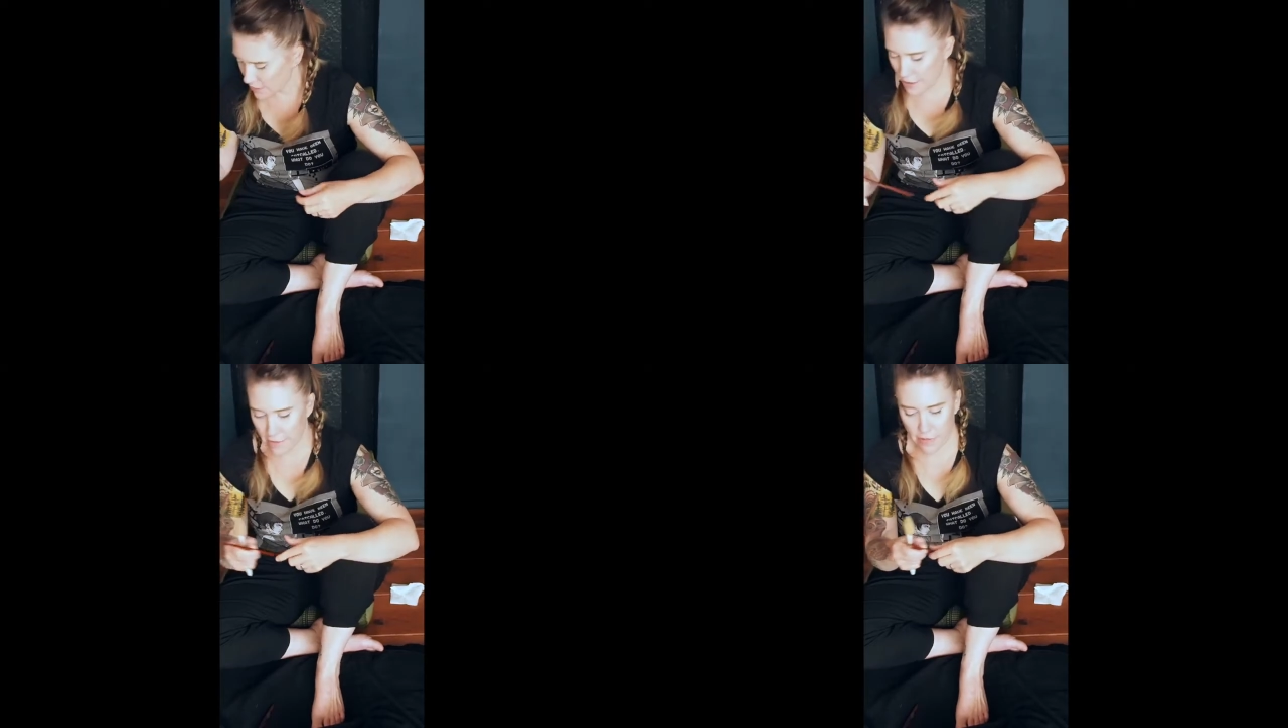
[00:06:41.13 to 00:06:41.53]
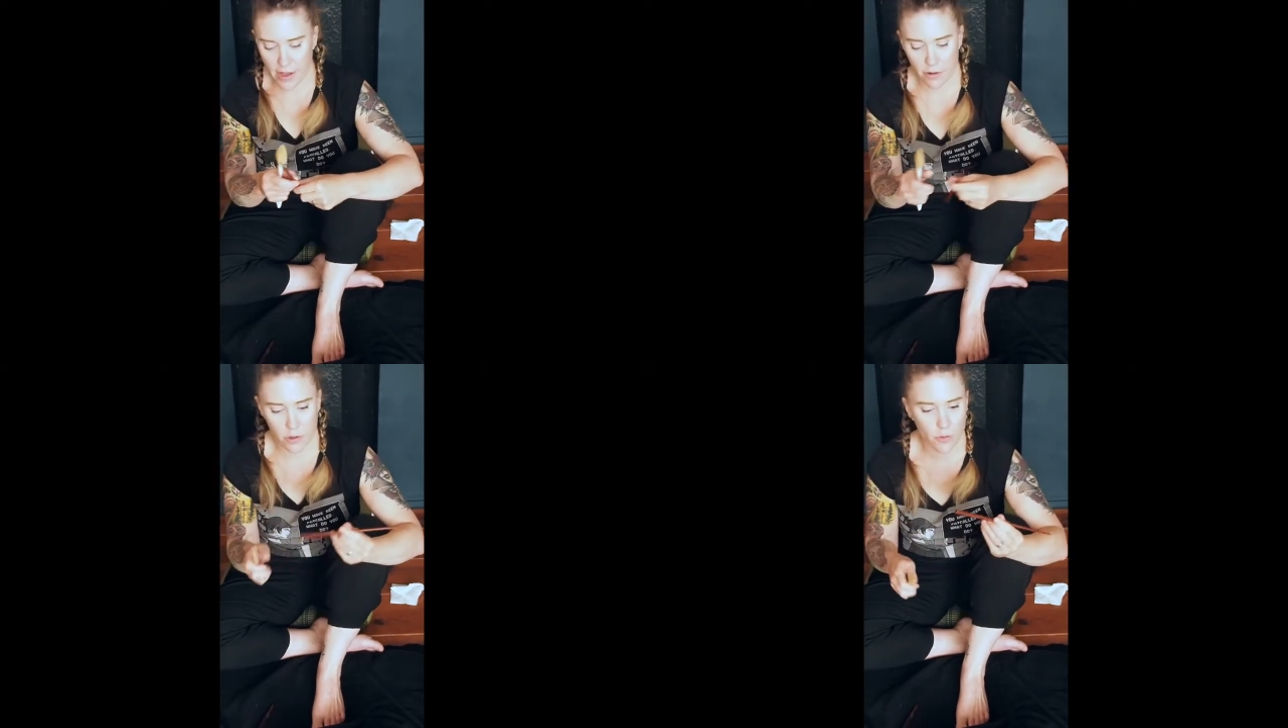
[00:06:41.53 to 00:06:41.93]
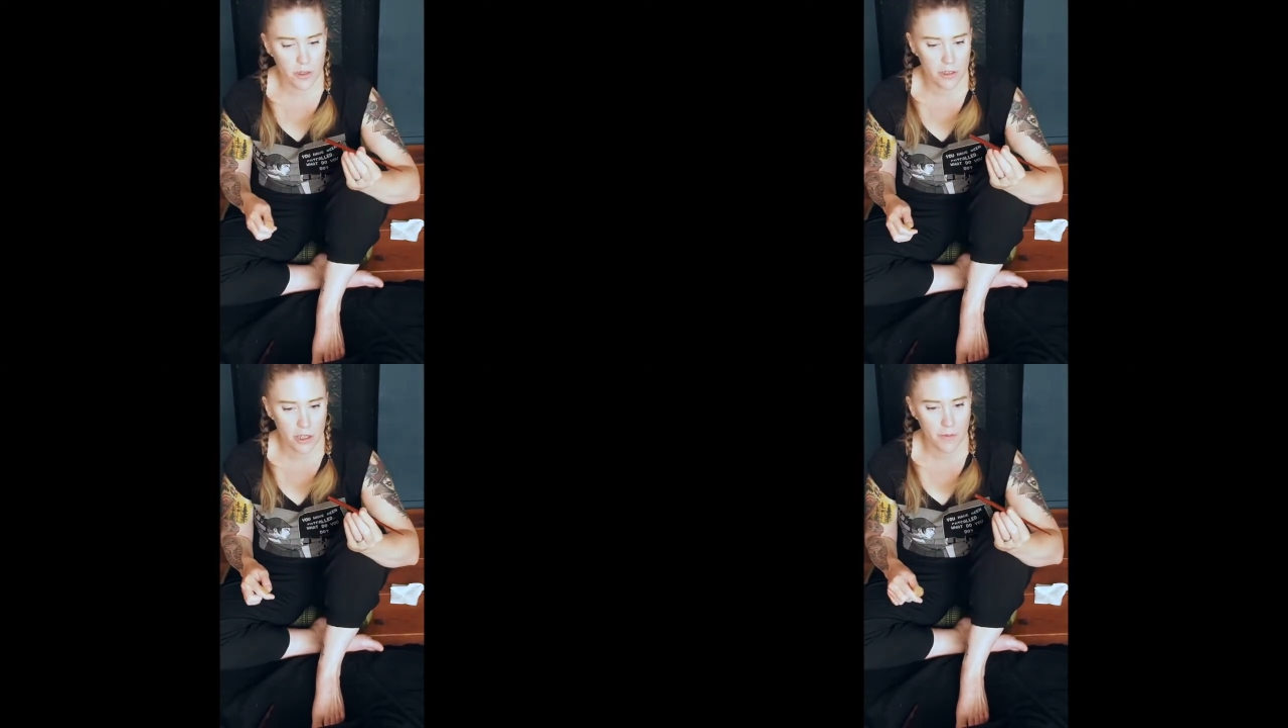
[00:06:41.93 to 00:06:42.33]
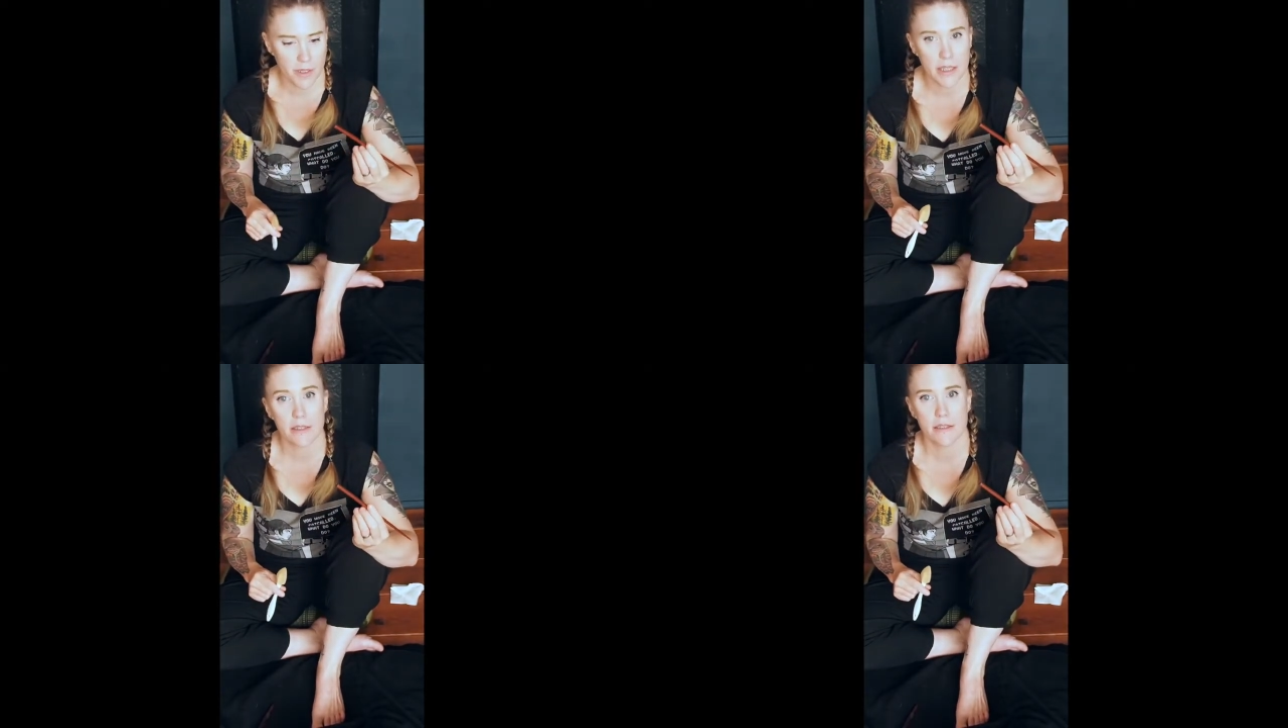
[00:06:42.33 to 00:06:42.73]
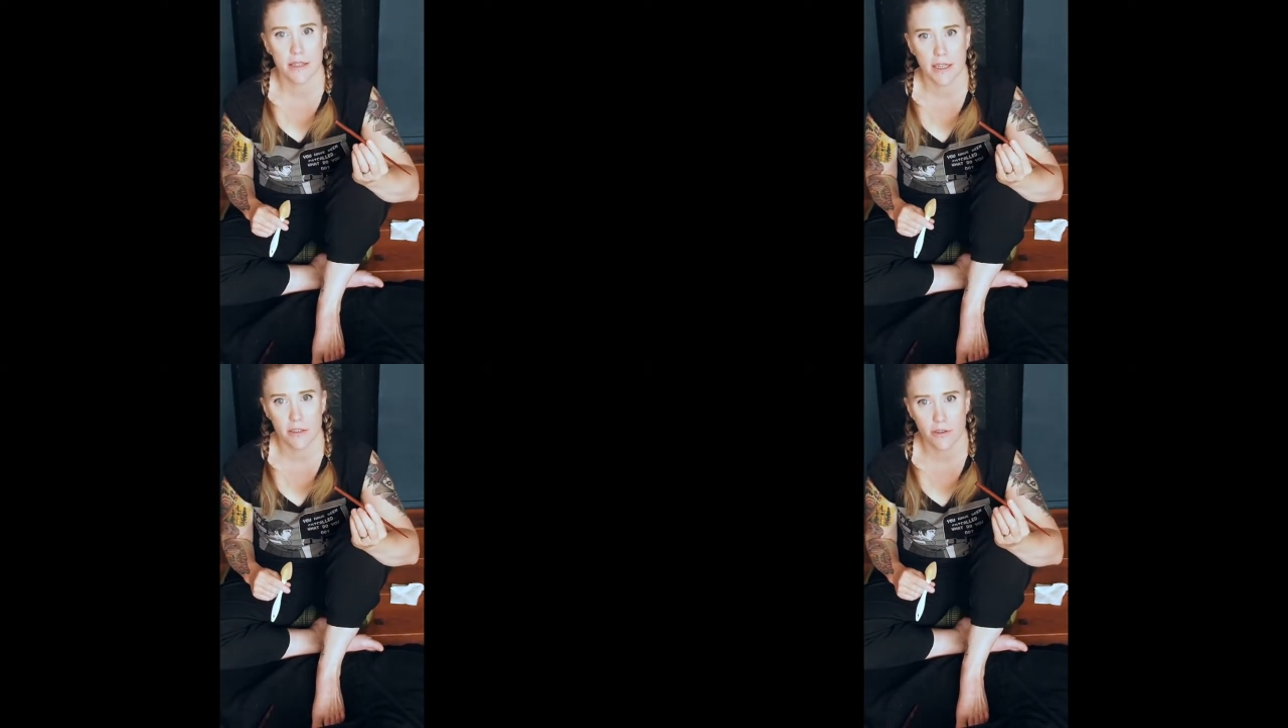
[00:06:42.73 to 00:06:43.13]
I found were chopsticks
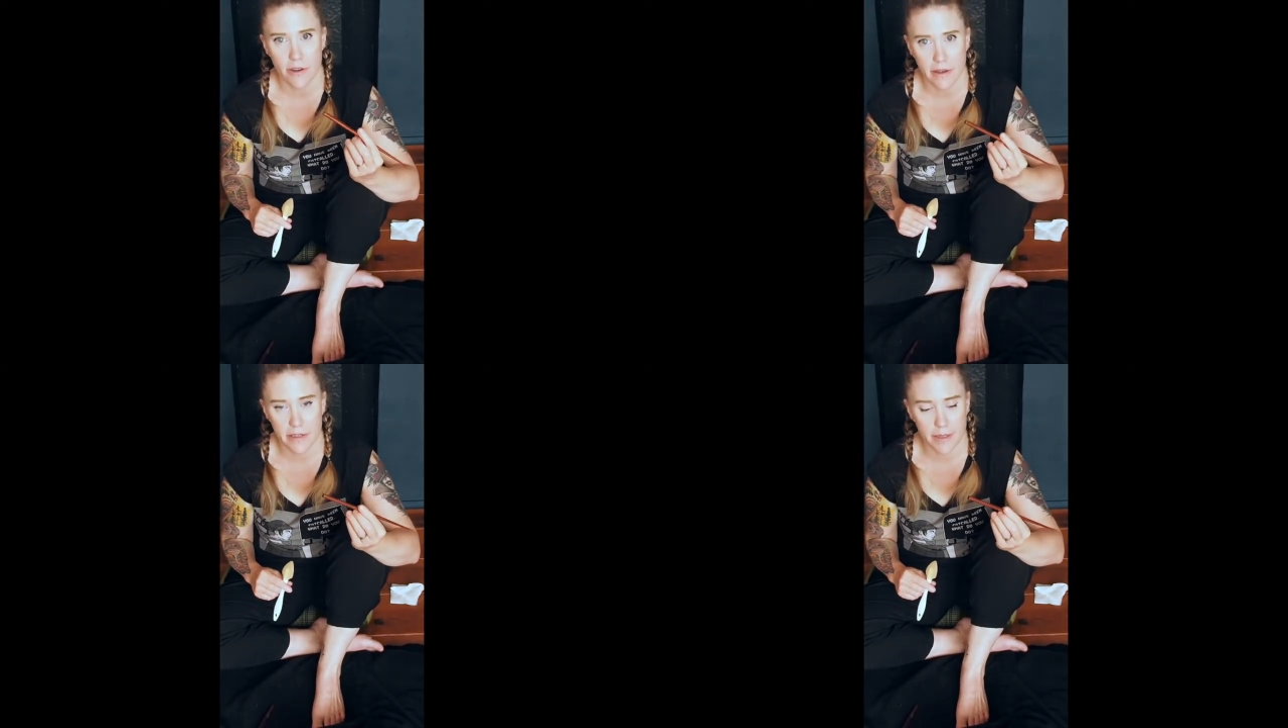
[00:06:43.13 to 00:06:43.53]
that do not